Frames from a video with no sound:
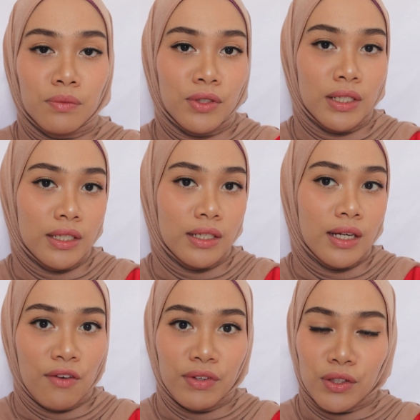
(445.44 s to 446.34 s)
am really
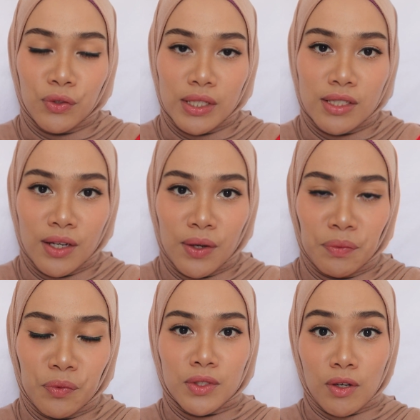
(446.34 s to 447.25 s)
having a great
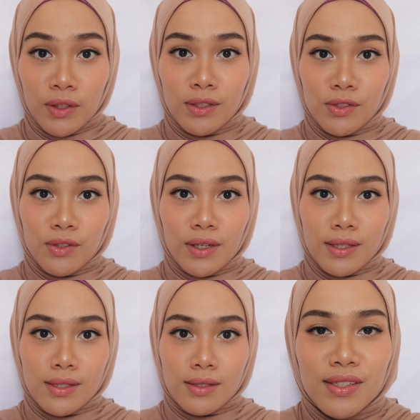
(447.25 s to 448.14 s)
time talking to you guys.